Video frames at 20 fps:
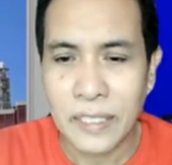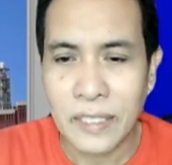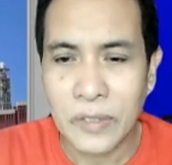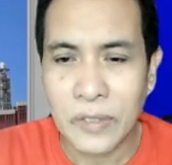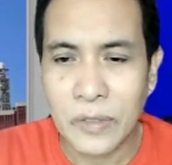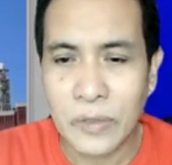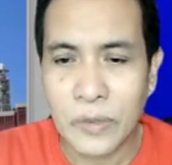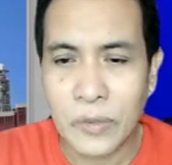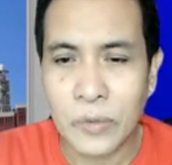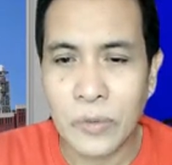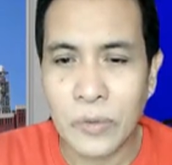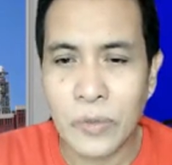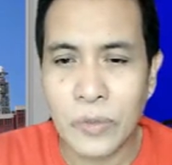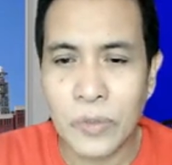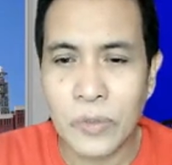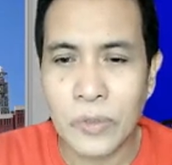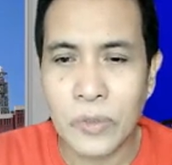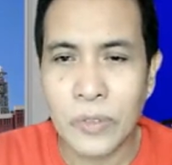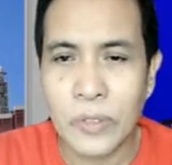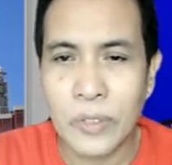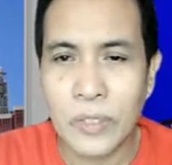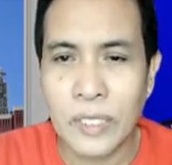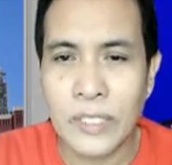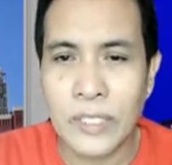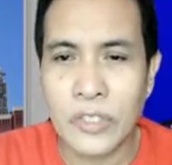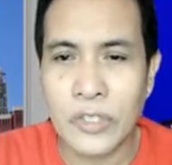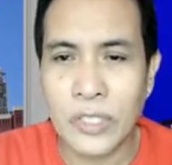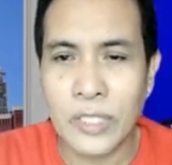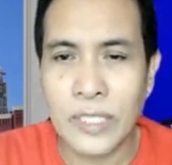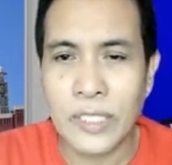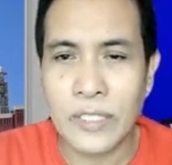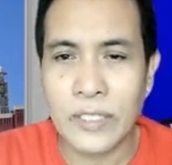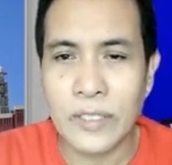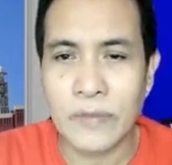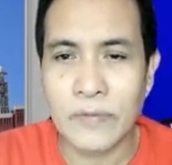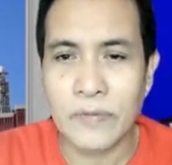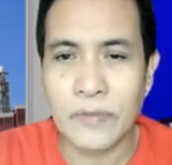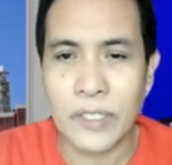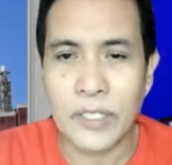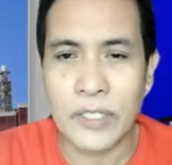2, and so on and so
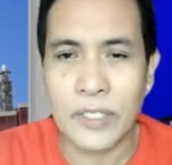forth.